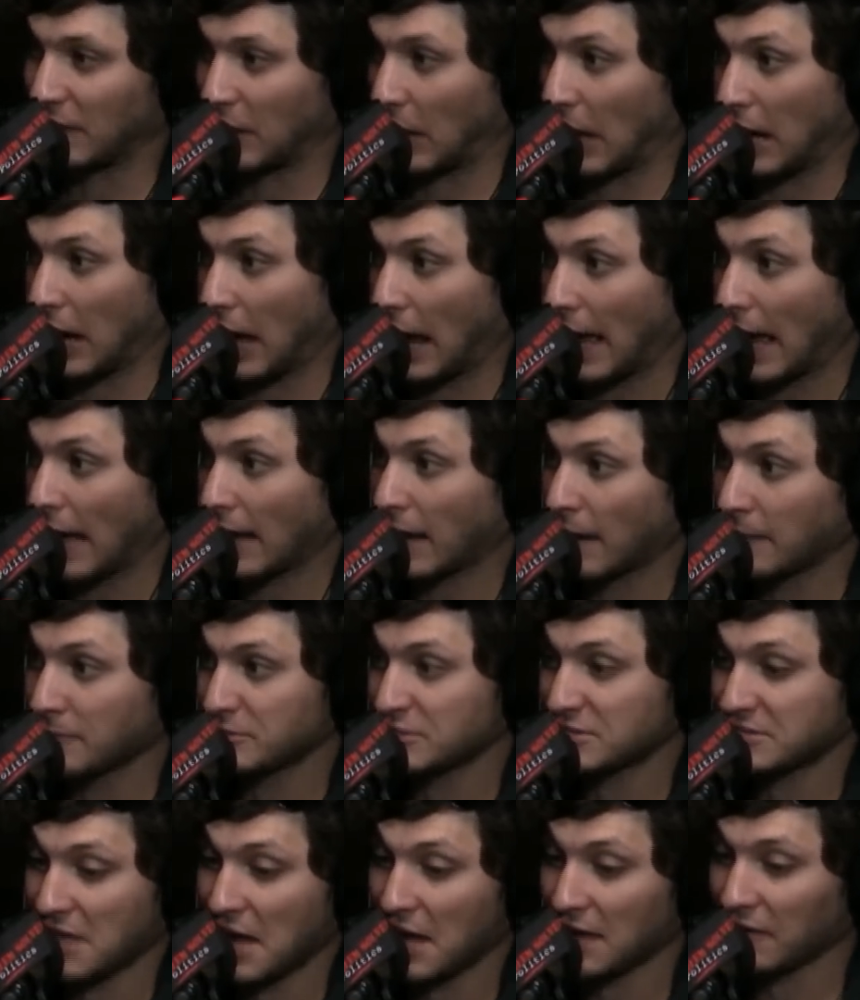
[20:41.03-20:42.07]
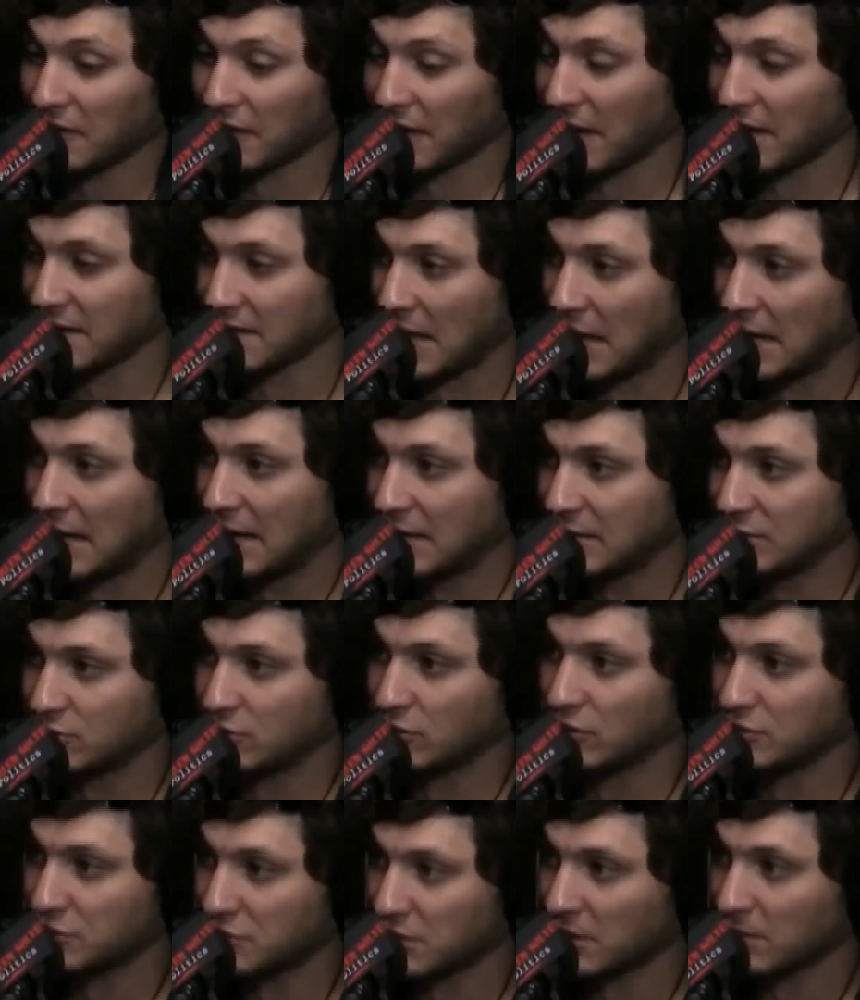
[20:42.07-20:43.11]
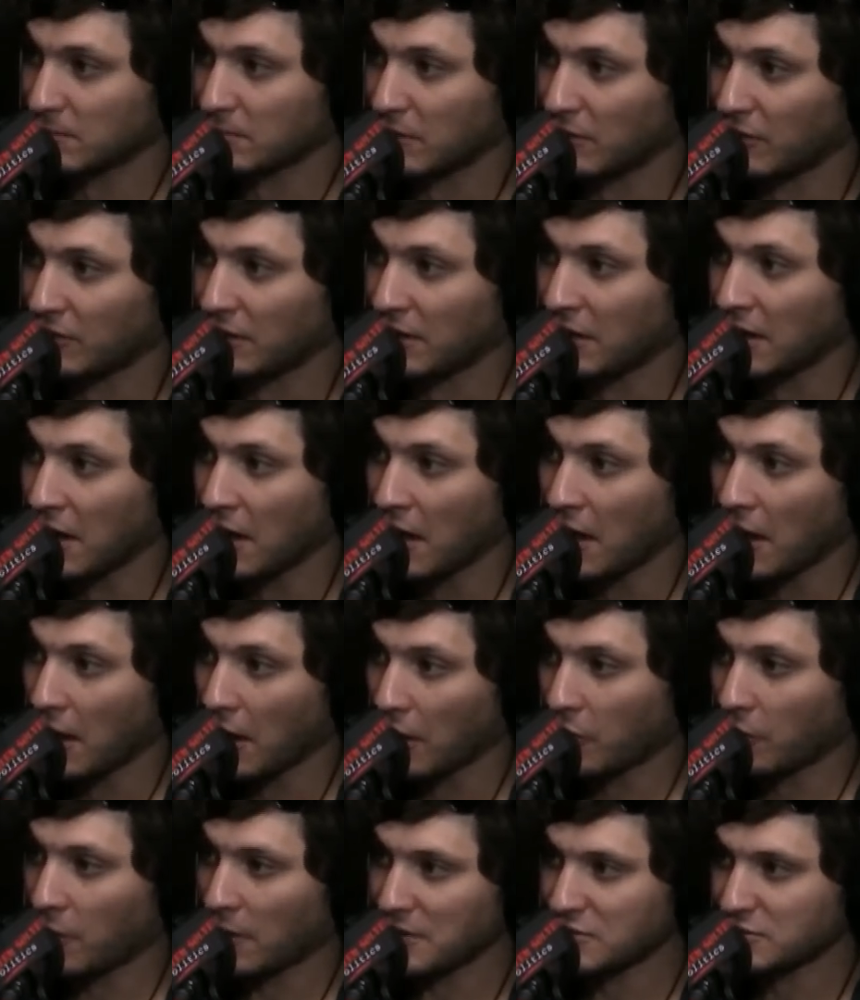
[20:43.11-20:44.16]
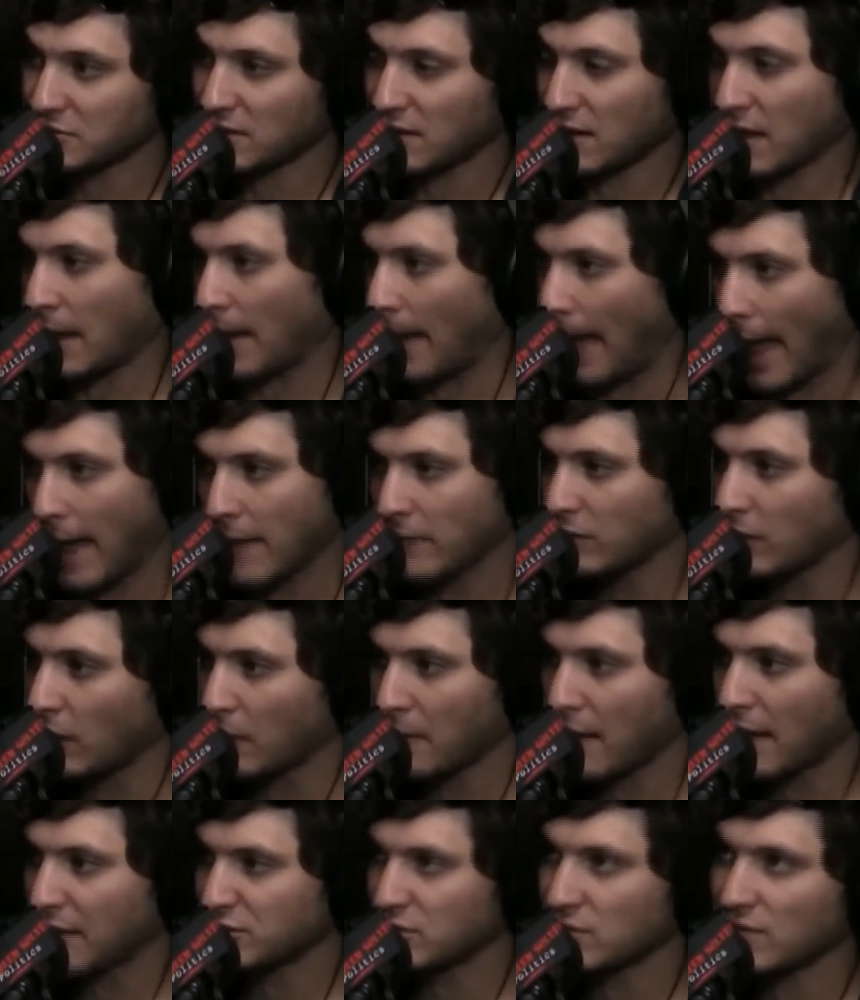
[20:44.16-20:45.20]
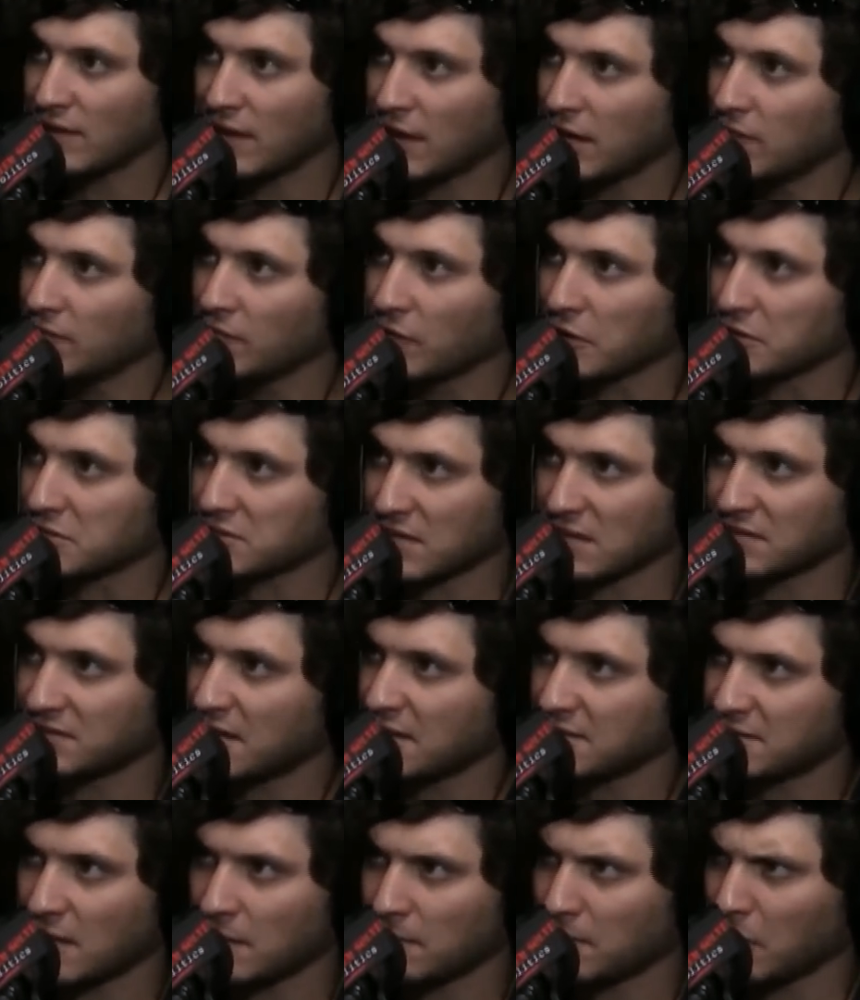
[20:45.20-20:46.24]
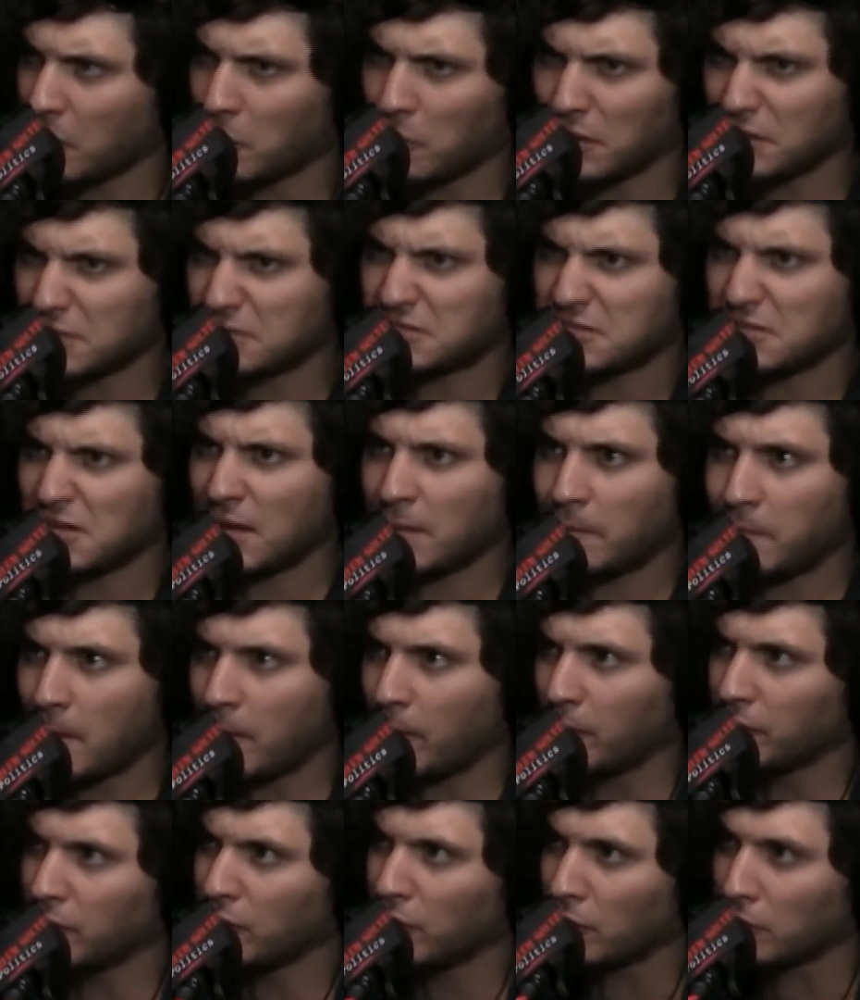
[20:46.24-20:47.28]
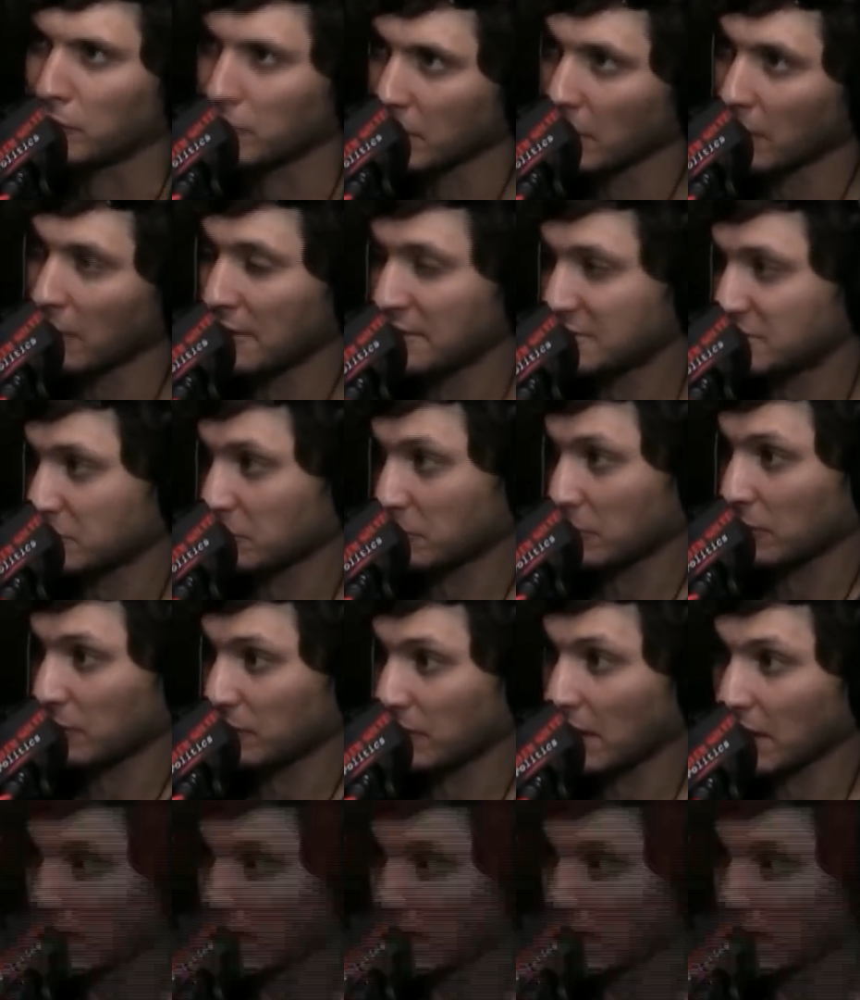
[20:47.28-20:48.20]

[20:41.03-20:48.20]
I, Andrew I, I'm just Yang? saying, like, it, it is legitimately a question. I, I would imagine the inverse. They'd say the same thing. What do city people do? You know, it's a real thing.